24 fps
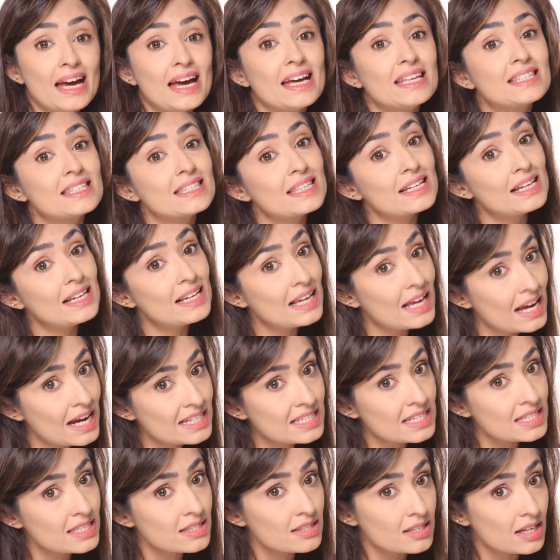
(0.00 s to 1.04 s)
It's the
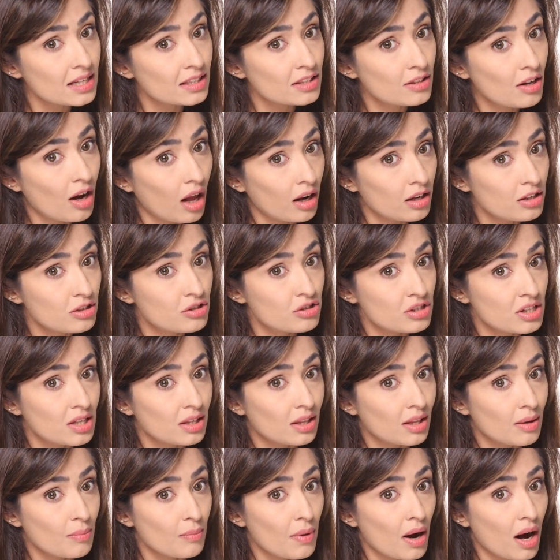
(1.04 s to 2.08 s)
latest technology in
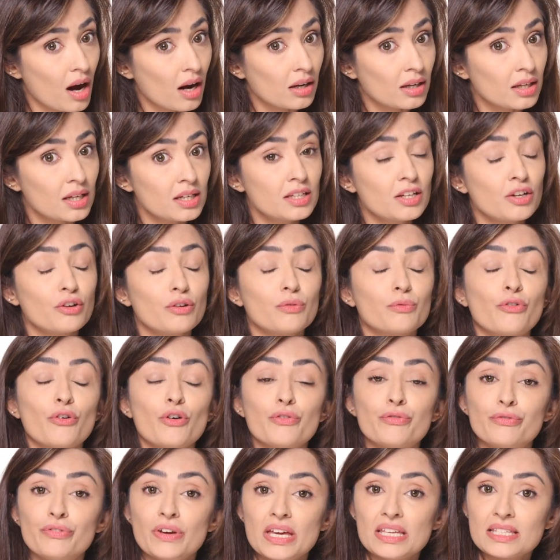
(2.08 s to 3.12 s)
the market for
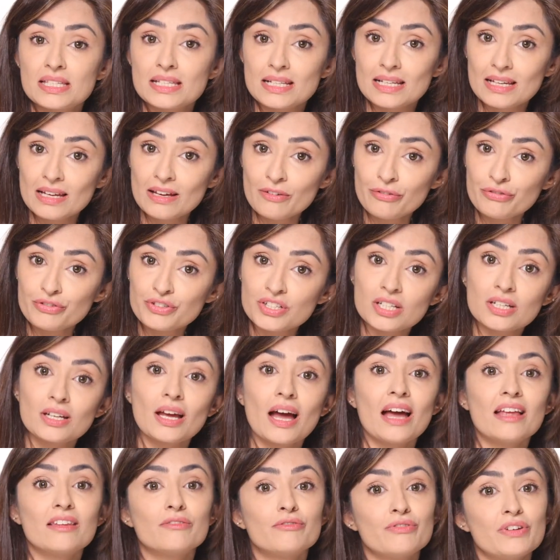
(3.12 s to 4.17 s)
face lifting
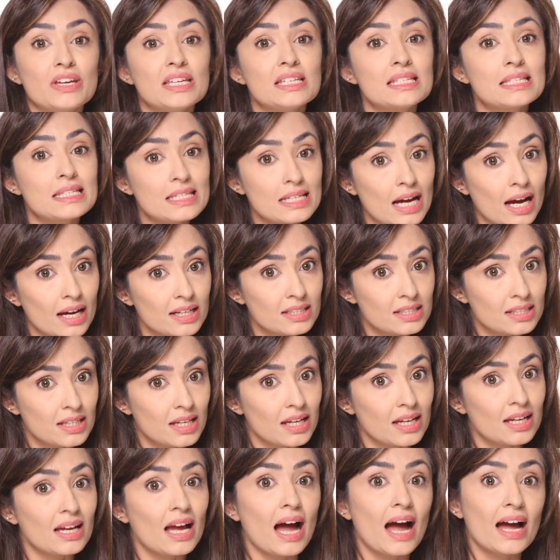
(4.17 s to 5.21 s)
and face
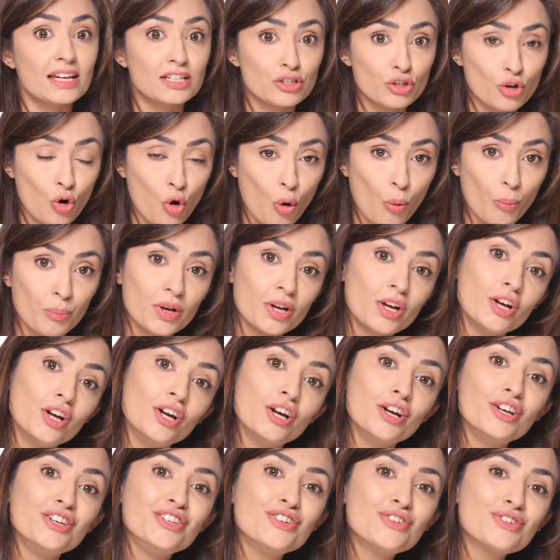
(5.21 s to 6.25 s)
tightening at home.
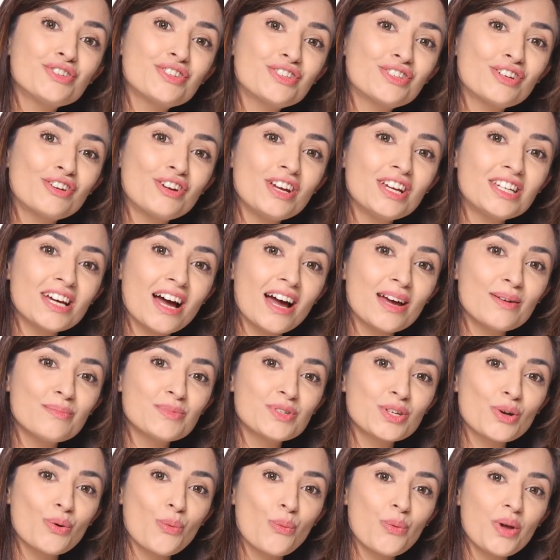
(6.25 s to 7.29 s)
Use 3
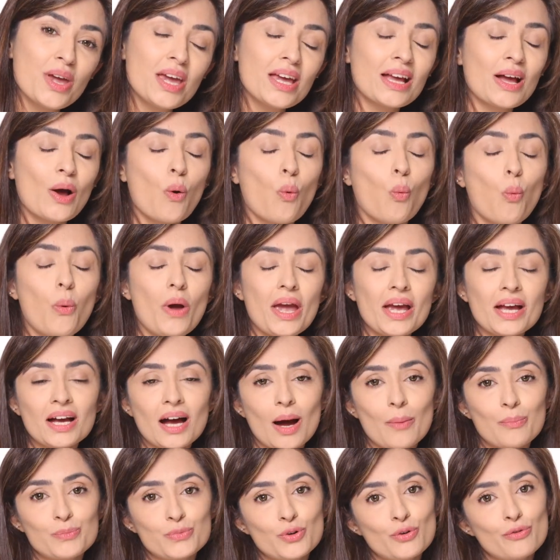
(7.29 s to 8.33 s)
times a week, wake
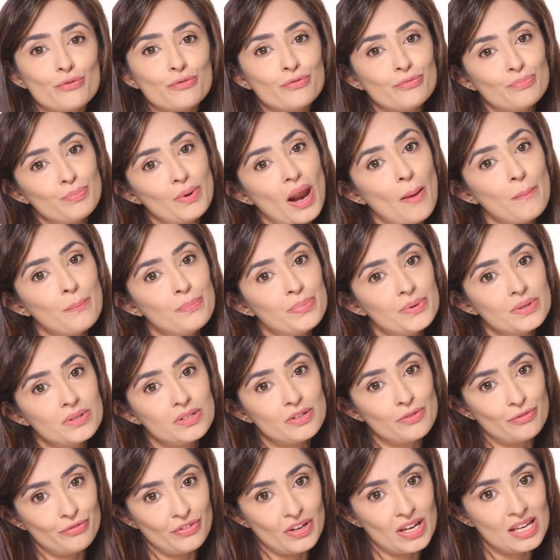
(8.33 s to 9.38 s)
up to
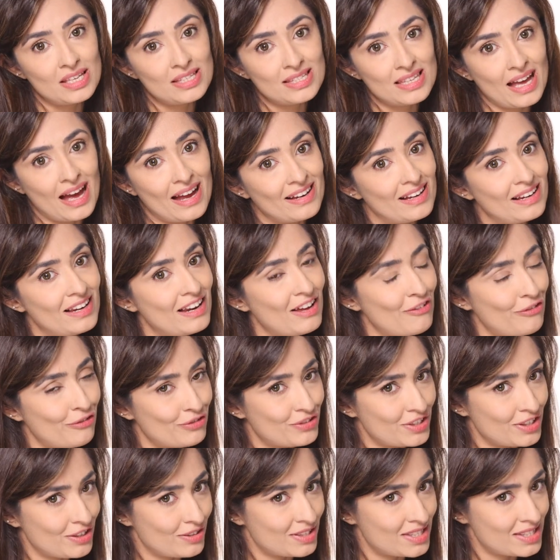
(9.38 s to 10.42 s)
plumpened face and
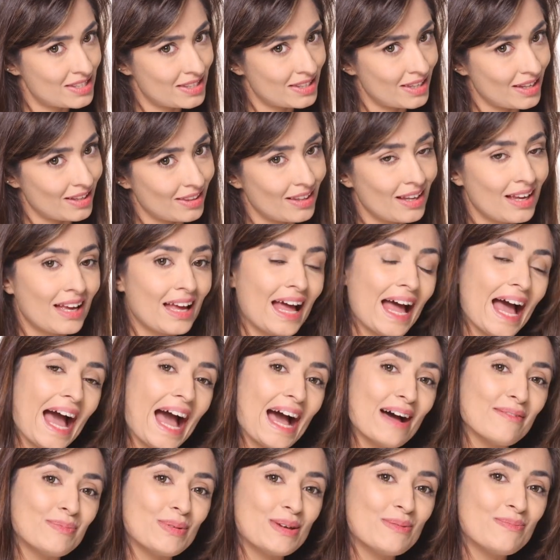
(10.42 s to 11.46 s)
lifted skin.
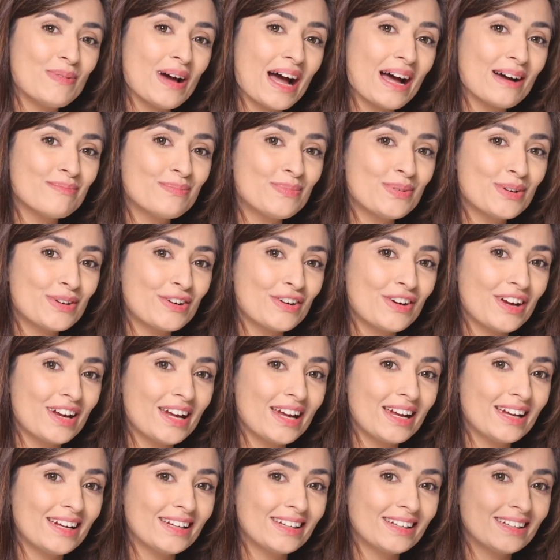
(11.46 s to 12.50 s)
Happy
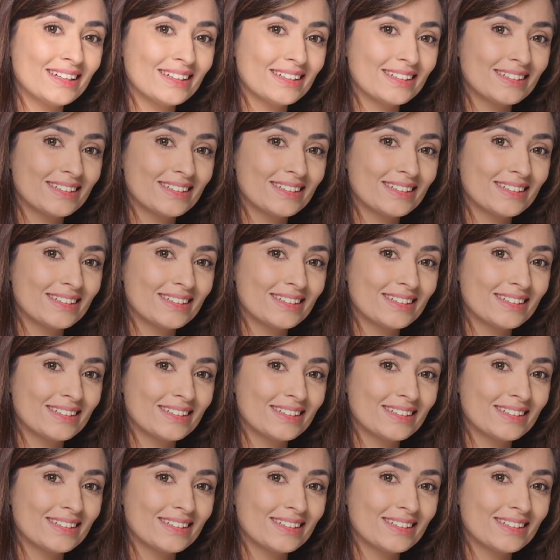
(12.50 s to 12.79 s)
pampering!